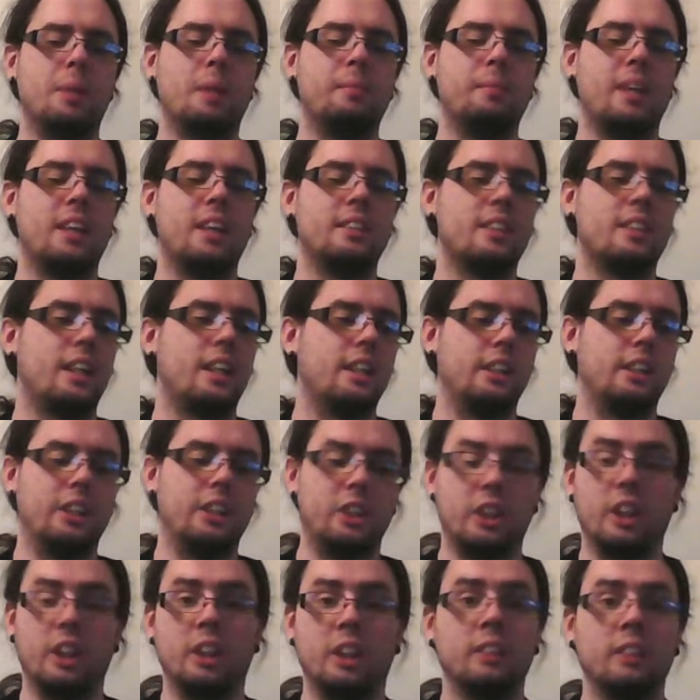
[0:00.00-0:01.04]
I'm not entirely
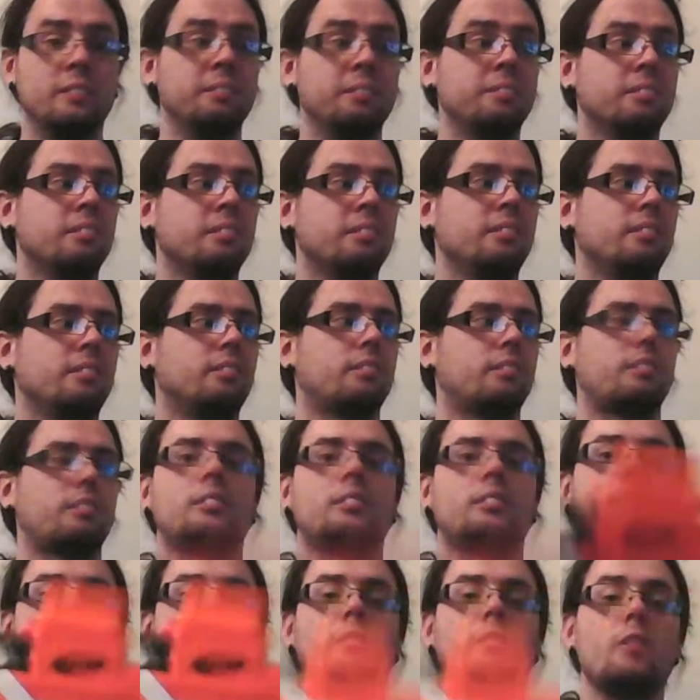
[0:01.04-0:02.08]
sure.
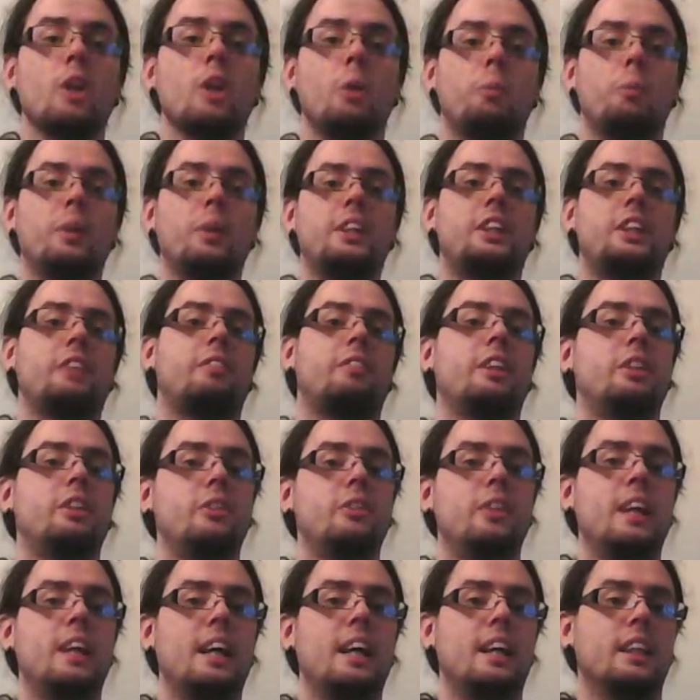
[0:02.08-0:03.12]
Which, if I do
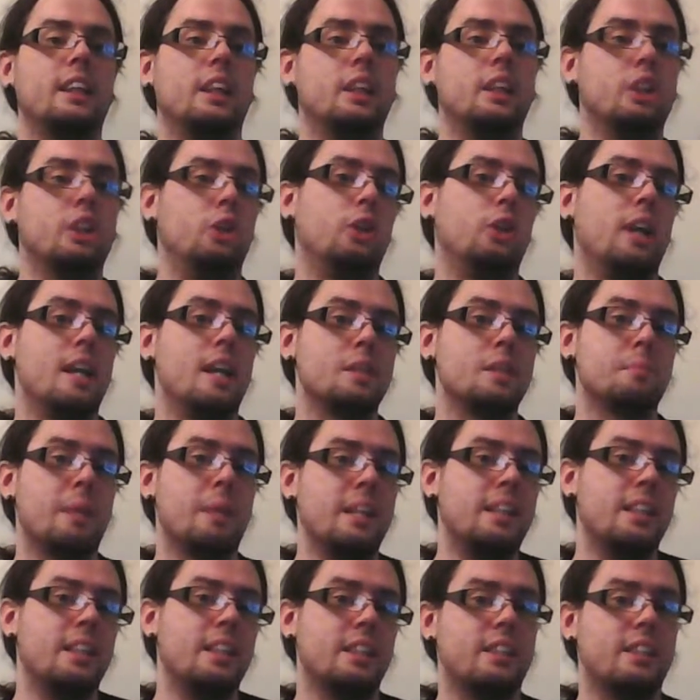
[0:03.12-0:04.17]
that, you guys
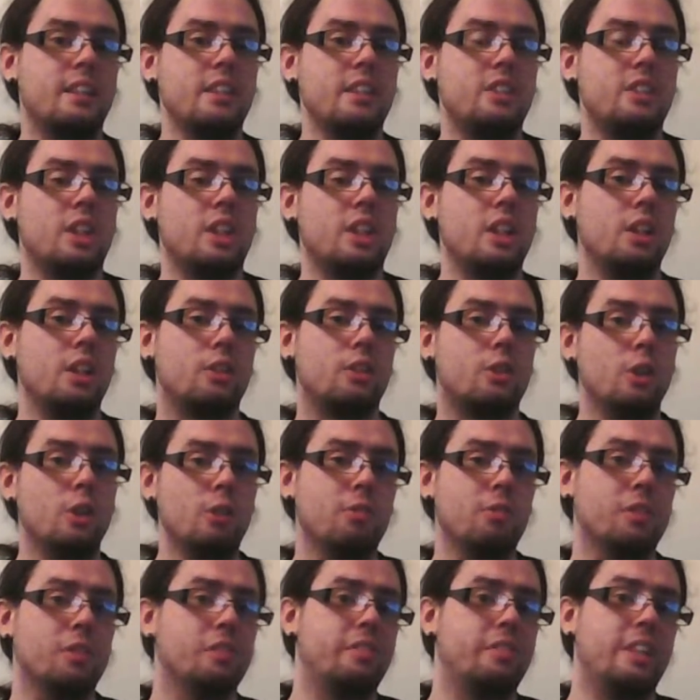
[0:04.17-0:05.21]
might get this in a
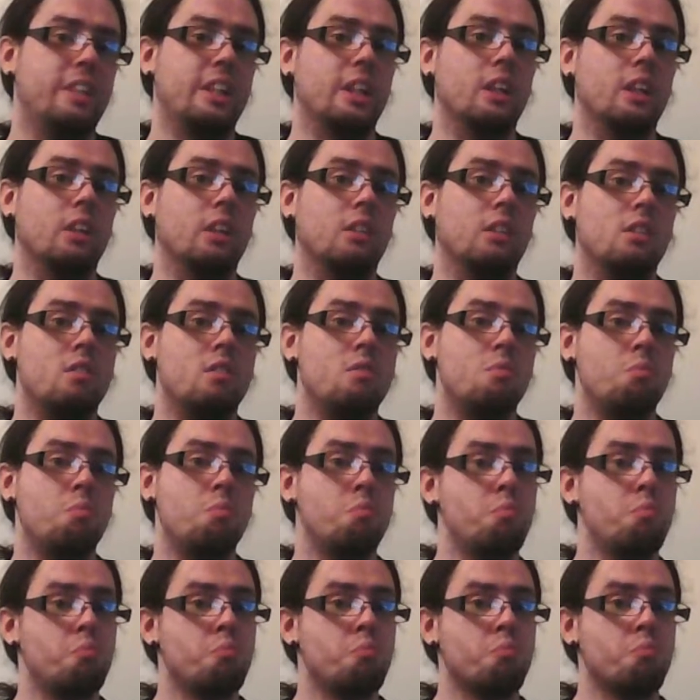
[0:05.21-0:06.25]
twofer video,
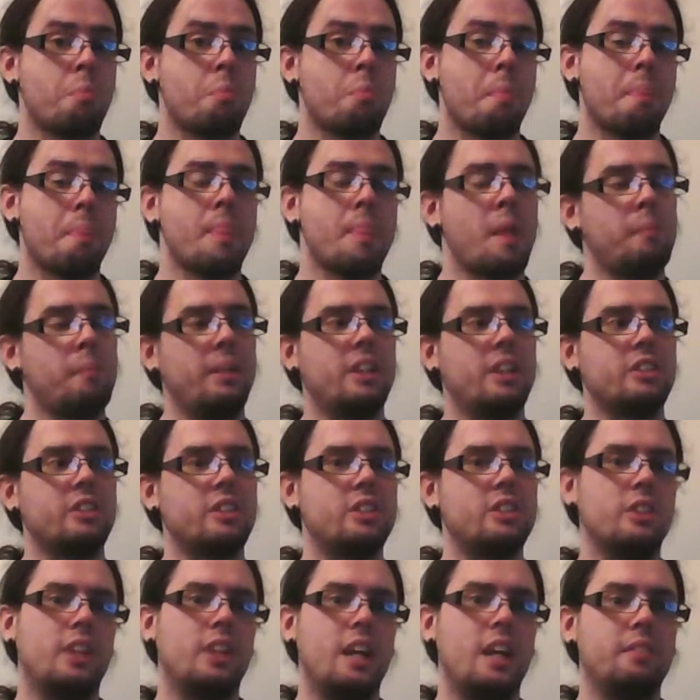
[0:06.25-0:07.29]
because I
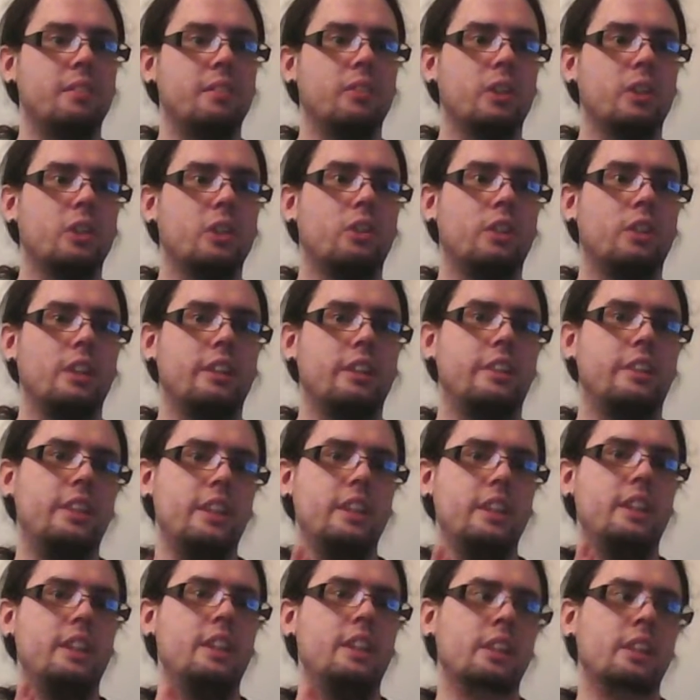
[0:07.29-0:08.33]
still haven't recorded
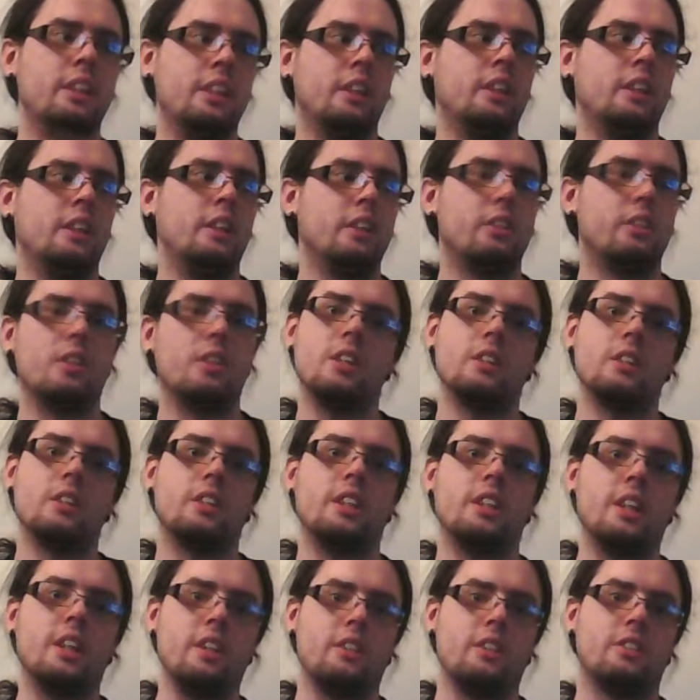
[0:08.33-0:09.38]
the
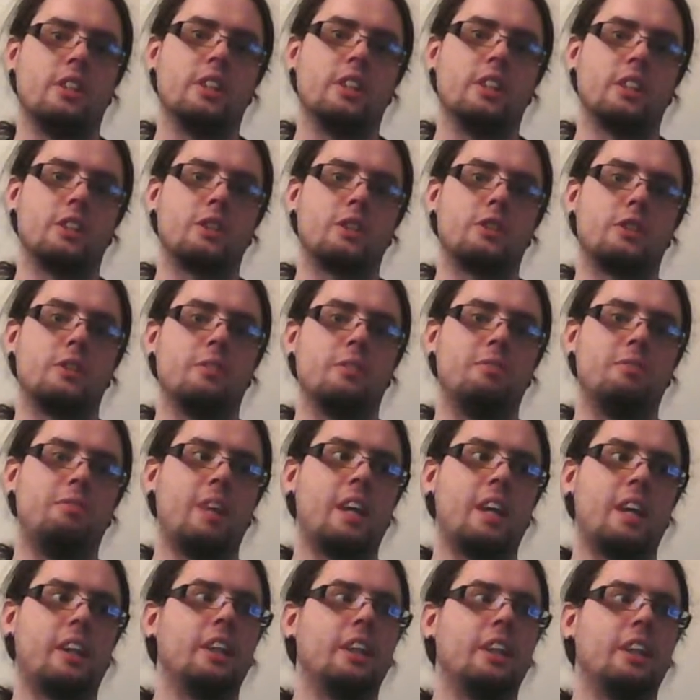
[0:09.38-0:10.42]
other darts
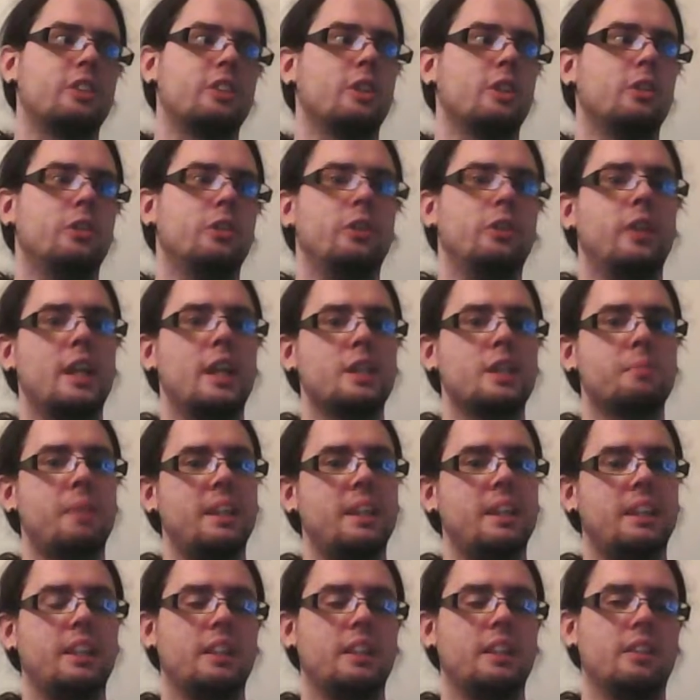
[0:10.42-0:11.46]
firing, so you guys
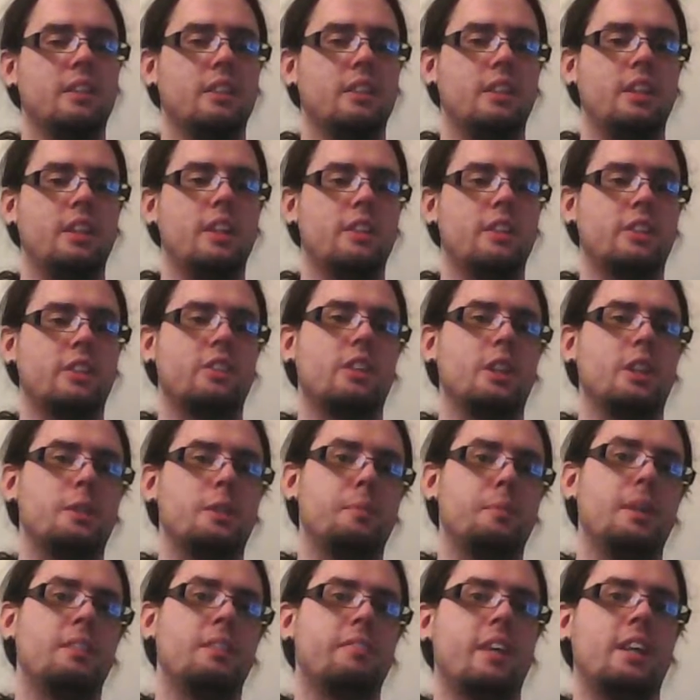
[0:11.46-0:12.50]
might get the other darts
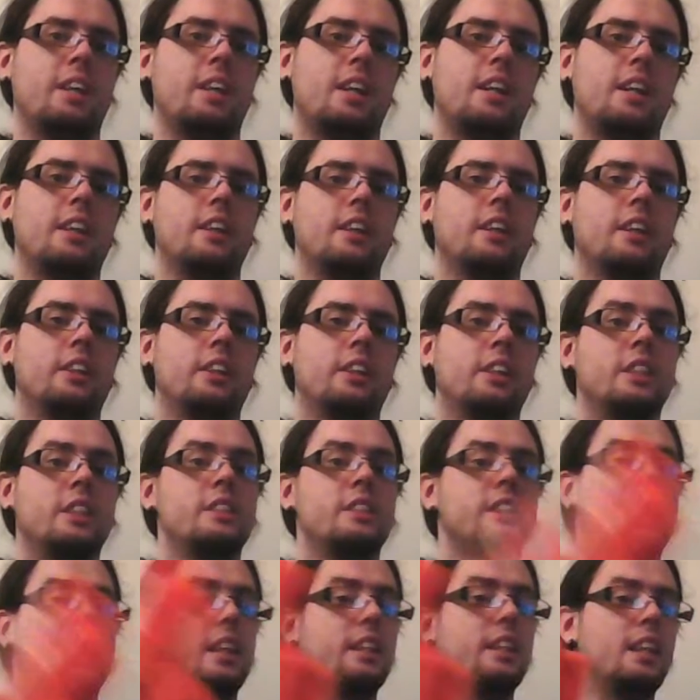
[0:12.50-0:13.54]
being fired out of the other
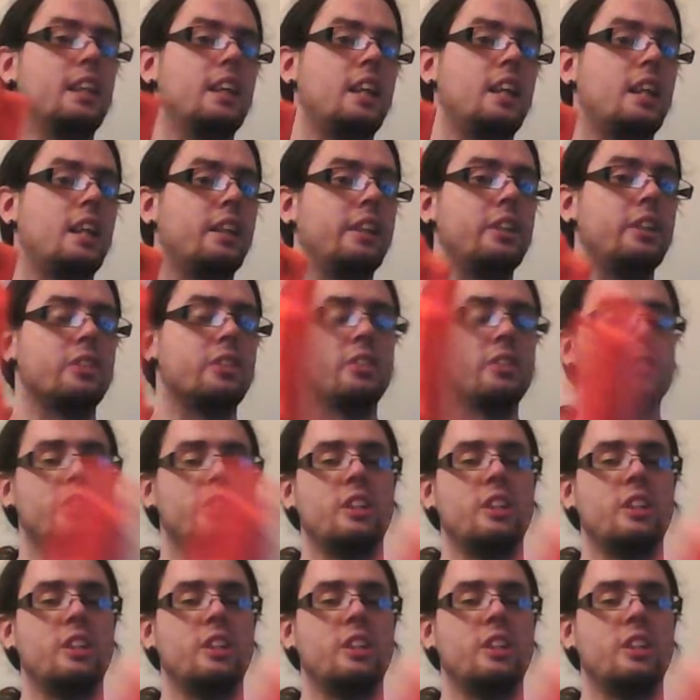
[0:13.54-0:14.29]
guns and then out of this.